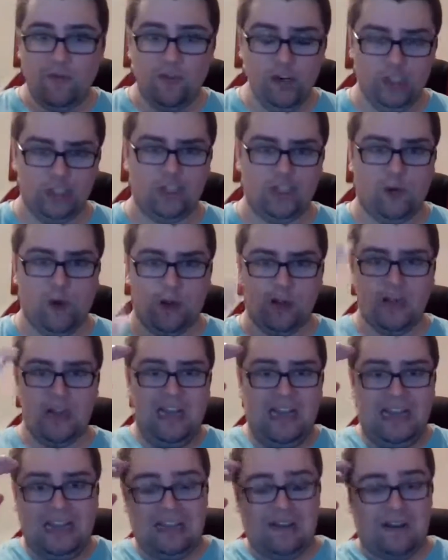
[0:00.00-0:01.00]
First of all,
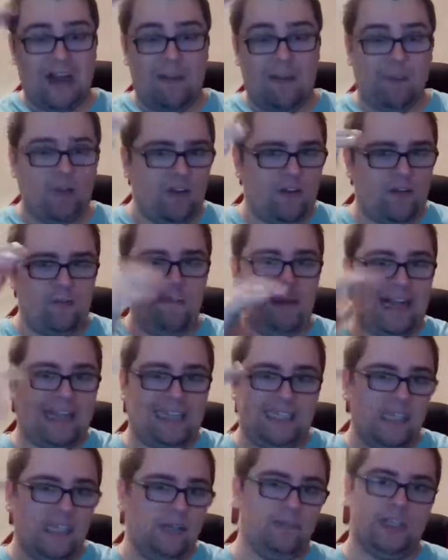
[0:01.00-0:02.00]
a couple of
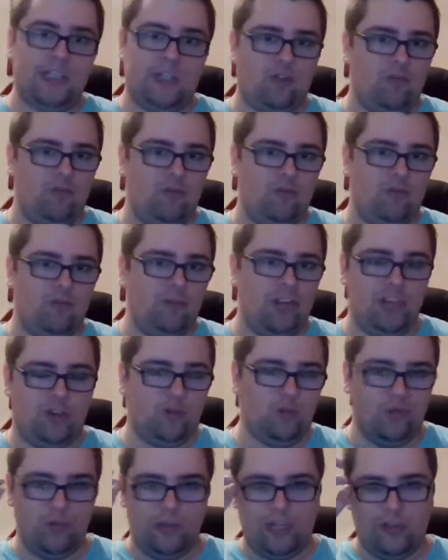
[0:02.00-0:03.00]
maxims that you
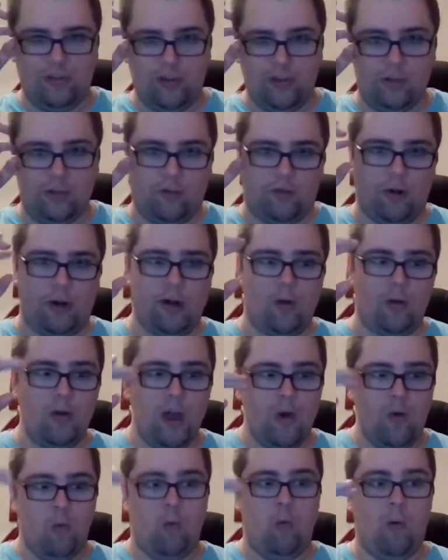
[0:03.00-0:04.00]
need to that you need to follow
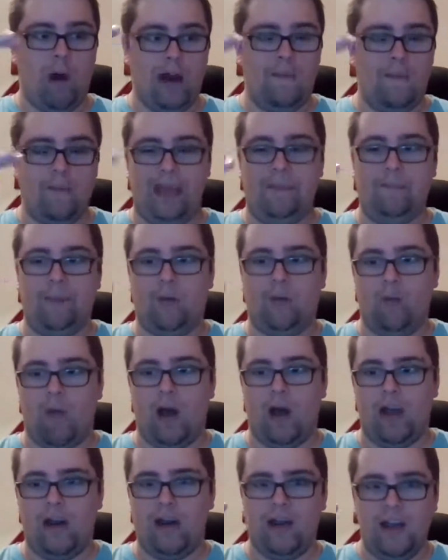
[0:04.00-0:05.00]
one paper
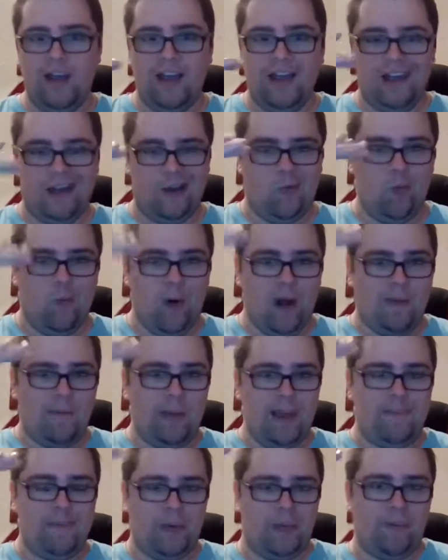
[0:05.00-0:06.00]
one uh, one
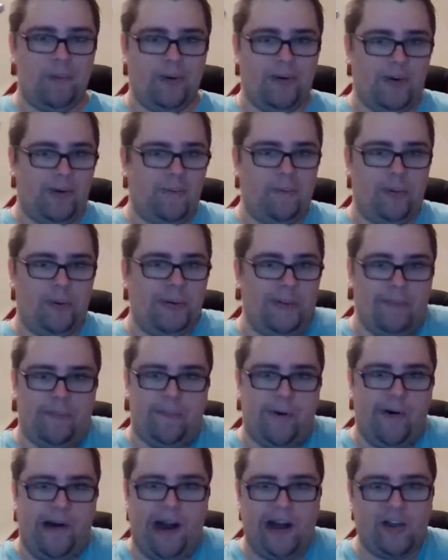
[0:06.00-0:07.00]
paper per per,
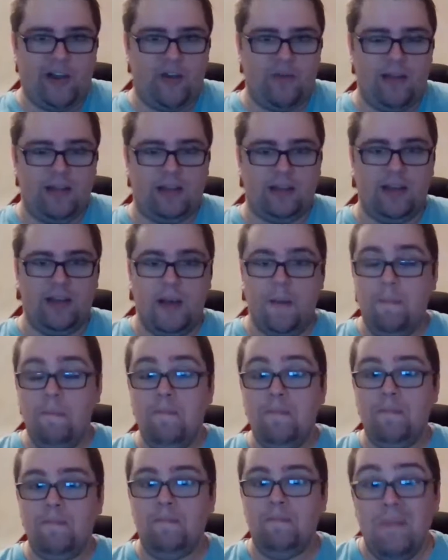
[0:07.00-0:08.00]
per argument
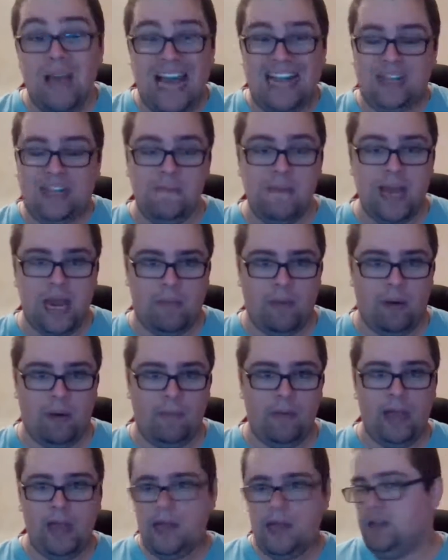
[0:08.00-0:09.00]
at
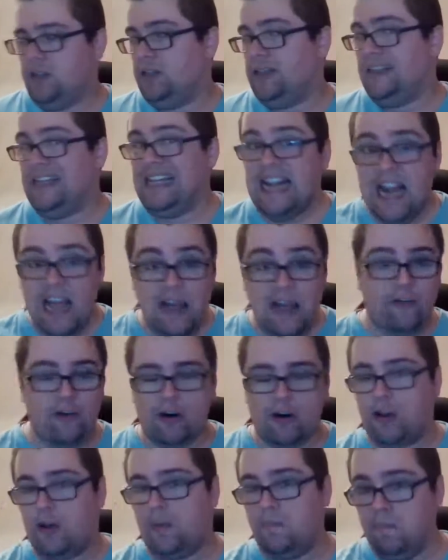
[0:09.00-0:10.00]
minimum
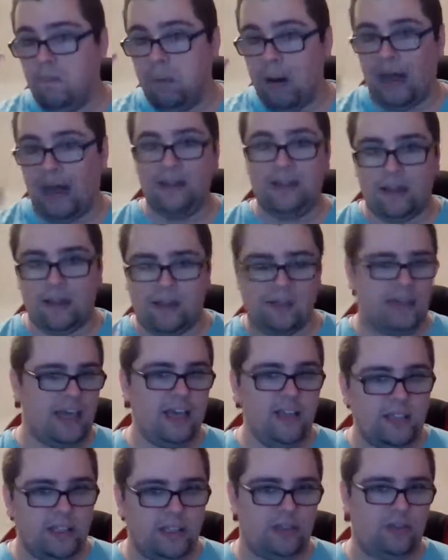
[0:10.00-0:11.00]
never bundle
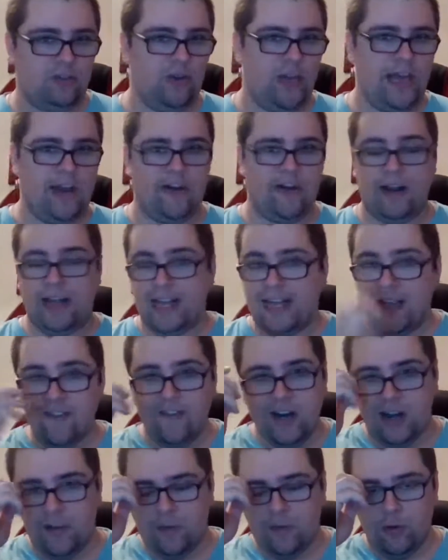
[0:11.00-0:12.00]
things together. Like
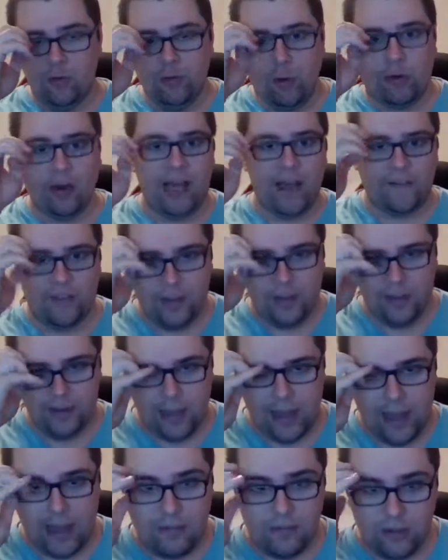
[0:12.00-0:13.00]
even if you don't have
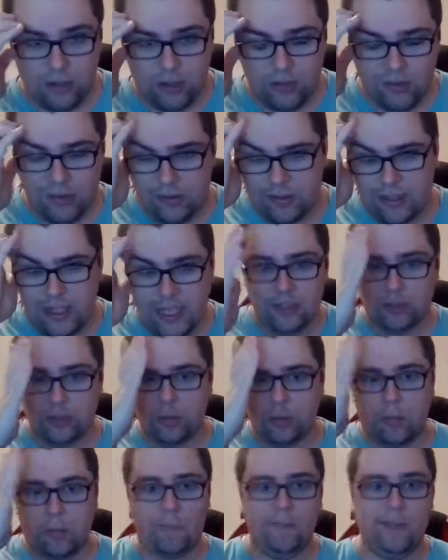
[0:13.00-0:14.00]
eh, to, things
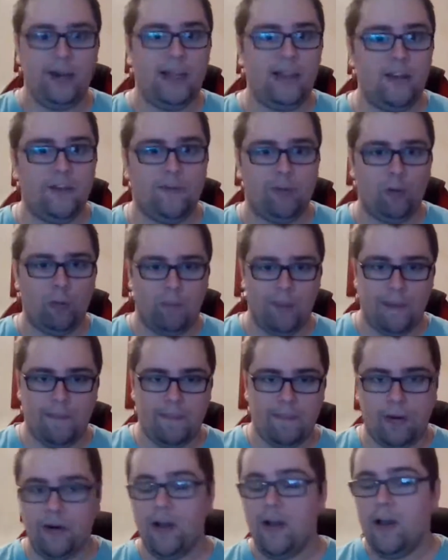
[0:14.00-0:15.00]
to populate the full
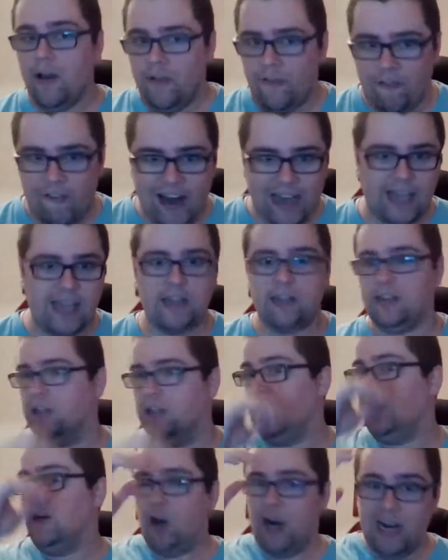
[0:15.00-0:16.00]
paper, fuck it,
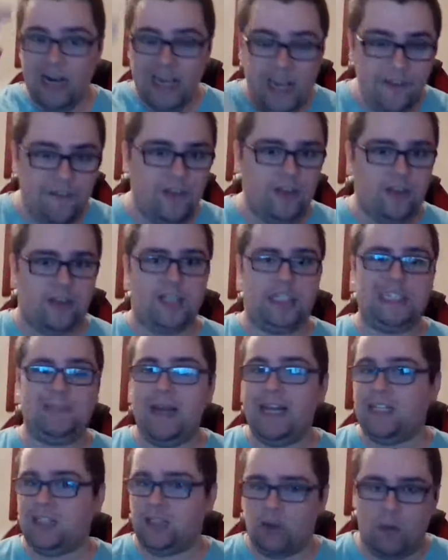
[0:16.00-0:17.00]
leave the
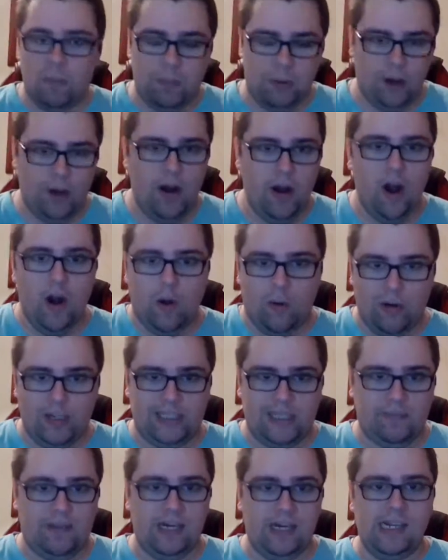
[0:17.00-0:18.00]
space open or
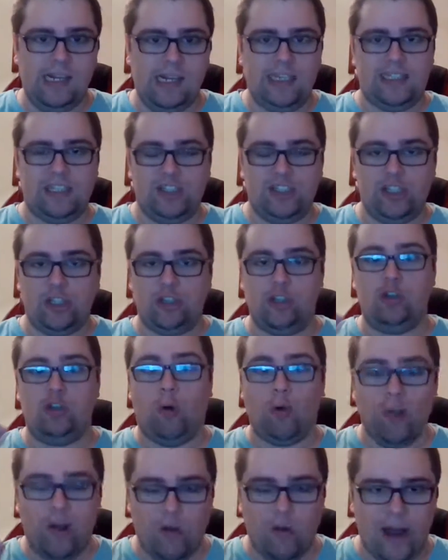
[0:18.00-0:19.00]
something like this. Just
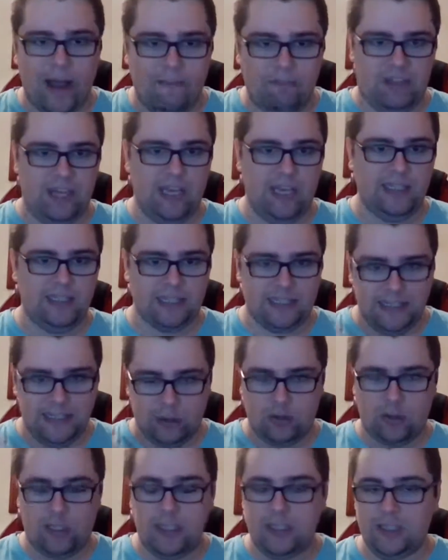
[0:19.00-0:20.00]
don't cram things. I
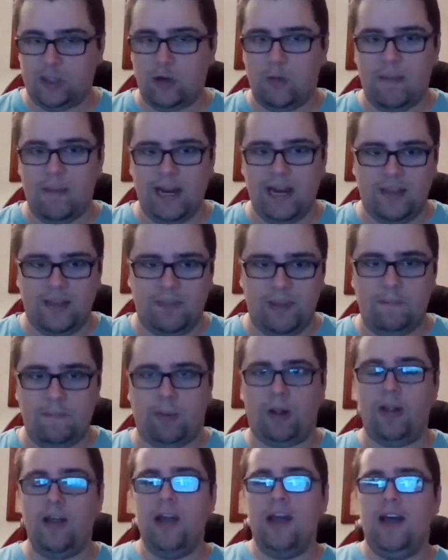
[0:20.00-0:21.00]
see so many
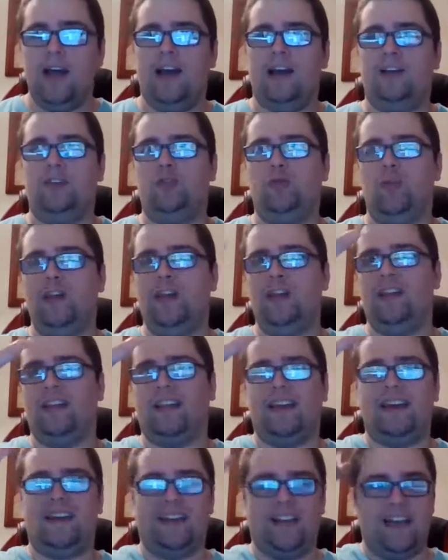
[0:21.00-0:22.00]
people uh, doing
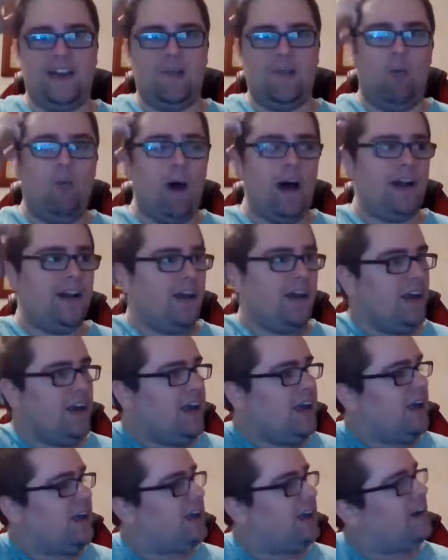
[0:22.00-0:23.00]
like like one
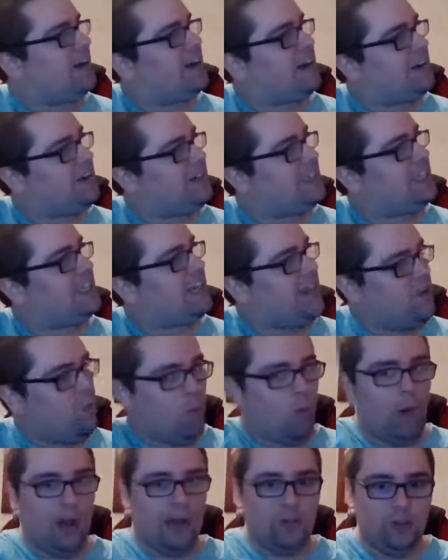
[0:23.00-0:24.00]
uh, how do you say
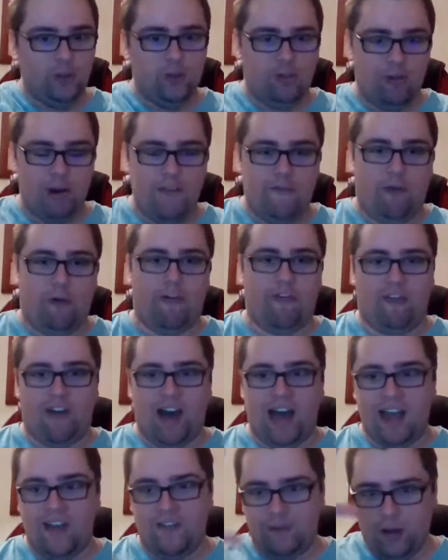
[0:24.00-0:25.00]
one two three four
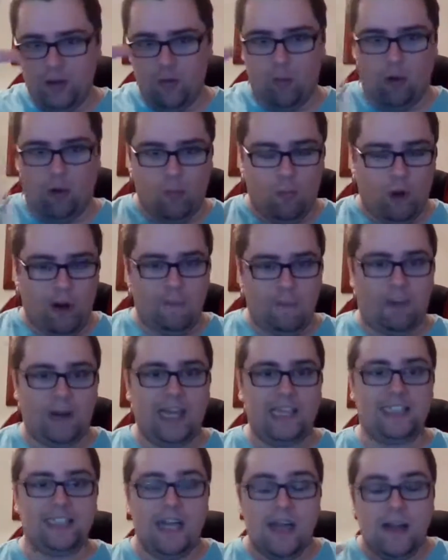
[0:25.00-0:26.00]
five in one one
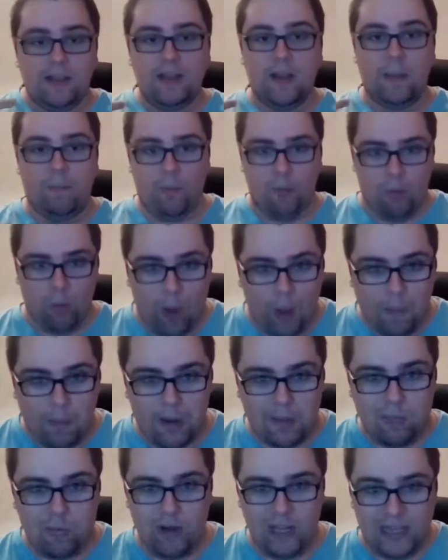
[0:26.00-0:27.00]
place. The
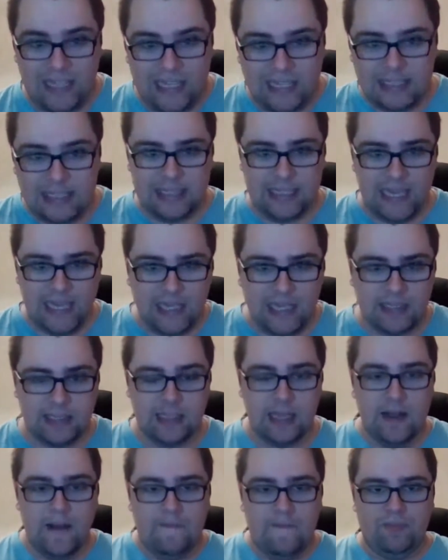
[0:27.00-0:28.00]
problem with this
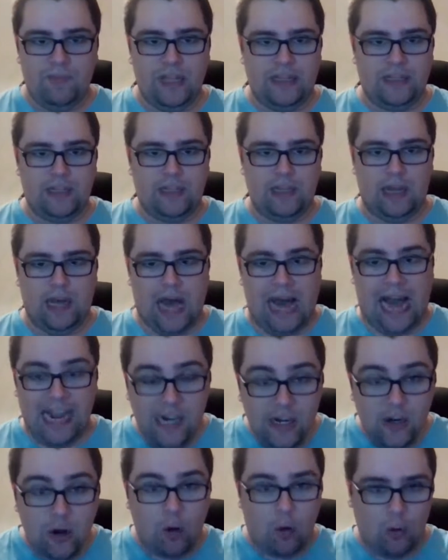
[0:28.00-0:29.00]
is that uh,
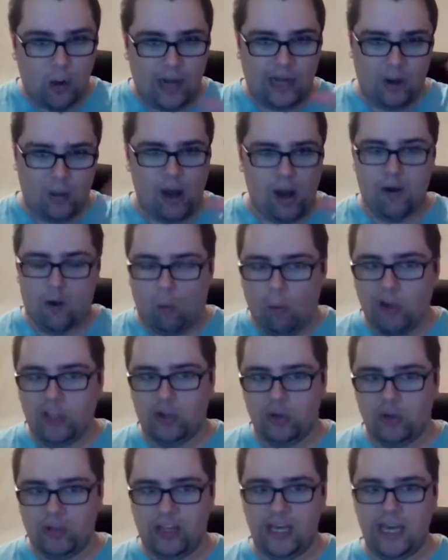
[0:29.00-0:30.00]
I know I know I know
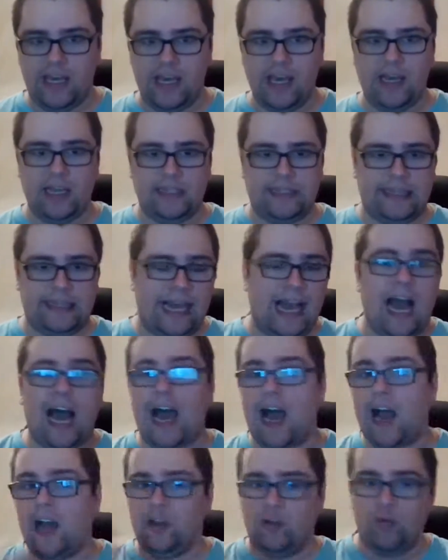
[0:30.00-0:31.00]
what you're thinking is like
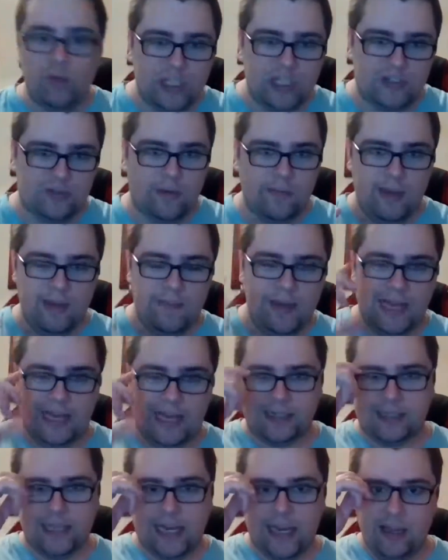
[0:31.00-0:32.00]
ah it works for me
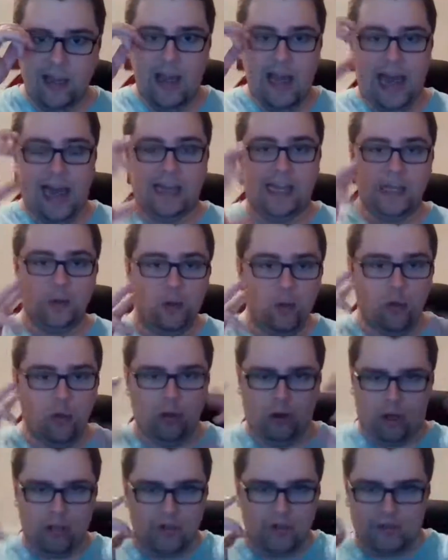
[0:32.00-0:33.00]
because I I can do
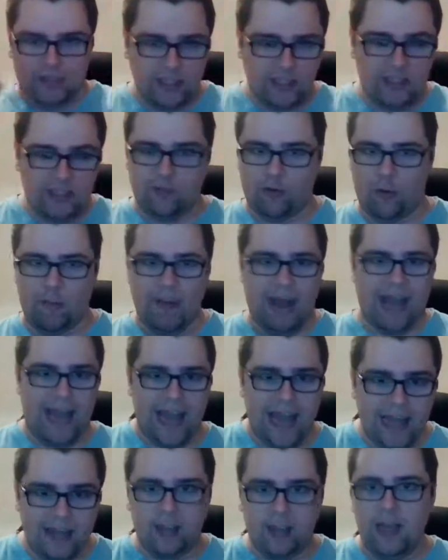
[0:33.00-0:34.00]
a lot of things from my
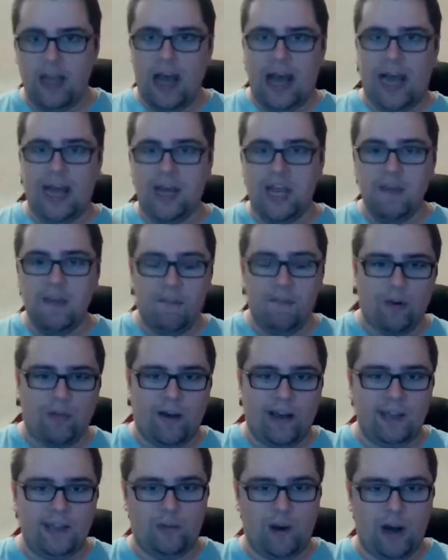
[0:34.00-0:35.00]
head. I
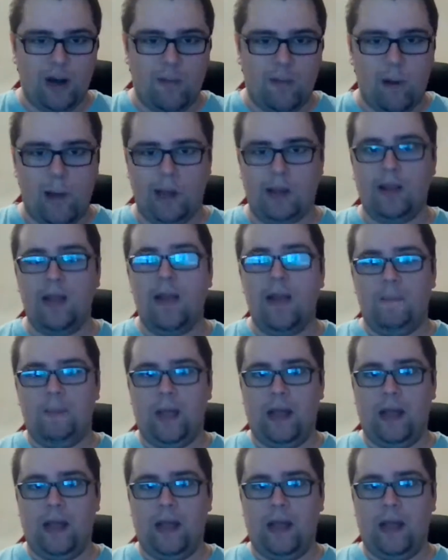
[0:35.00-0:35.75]
improvise very well.